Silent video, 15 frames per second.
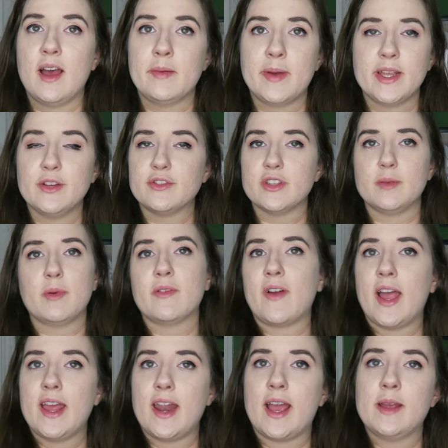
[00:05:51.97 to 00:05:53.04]
Um, I usually
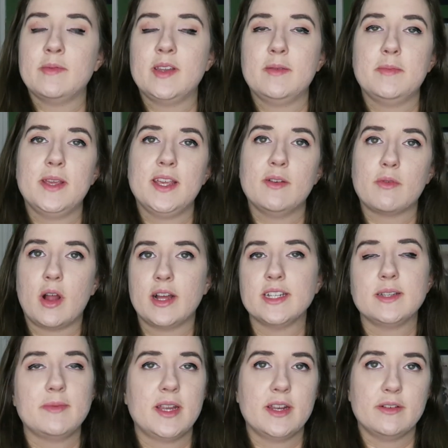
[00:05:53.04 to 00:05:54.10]
provide IMDb,
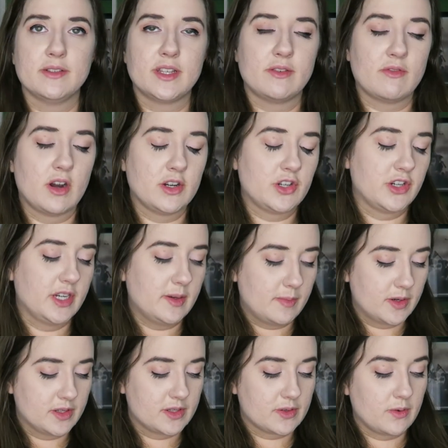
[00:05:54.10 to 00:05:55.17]
Rotten Tomatoes, and Roger
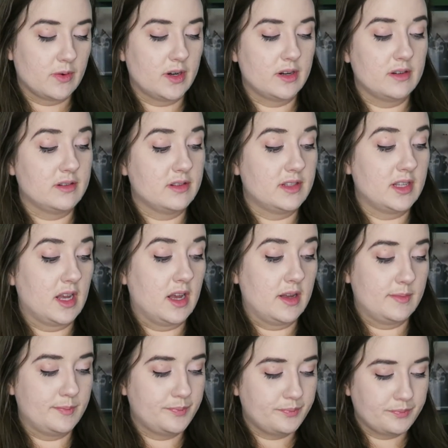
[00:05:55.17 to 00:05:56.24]
Ebert scores.
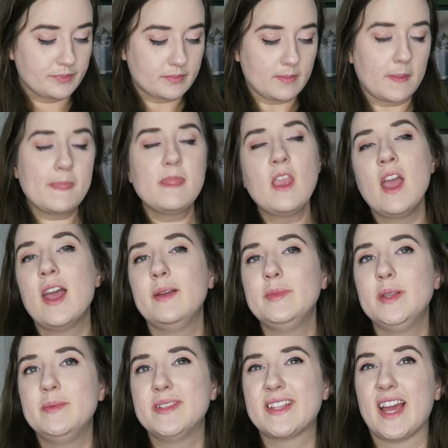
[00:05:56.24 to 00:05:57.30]
Um,
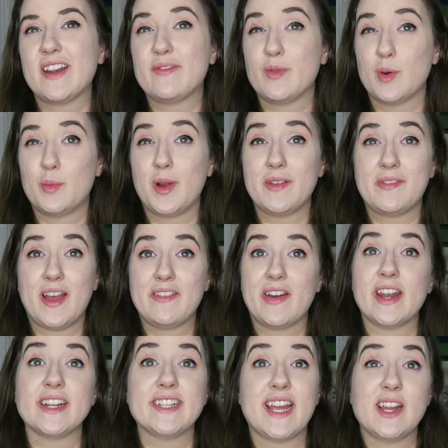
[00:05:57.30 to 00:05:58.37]
IMDb's got a 4.5
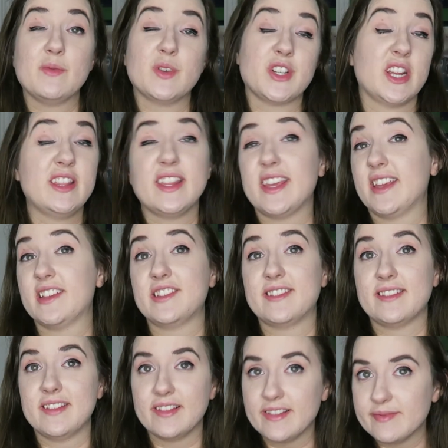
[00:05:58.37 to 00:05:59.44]
out of 10, which I think is
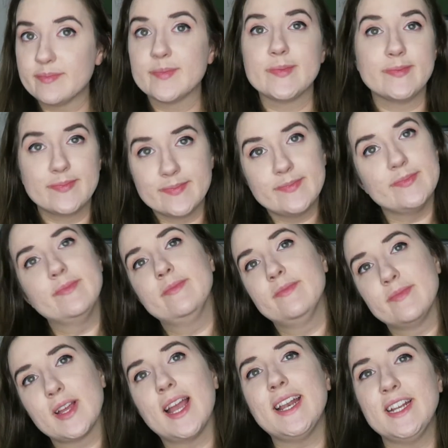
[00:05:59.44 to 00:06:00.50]

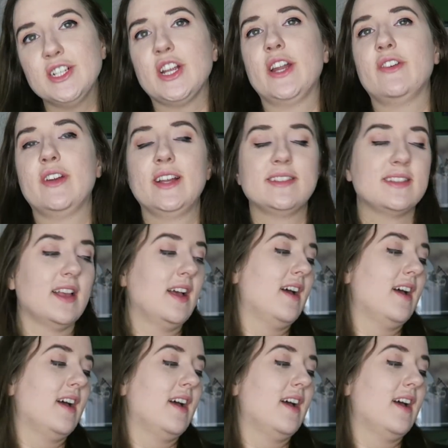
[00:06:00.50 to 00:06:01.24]
kind of generous.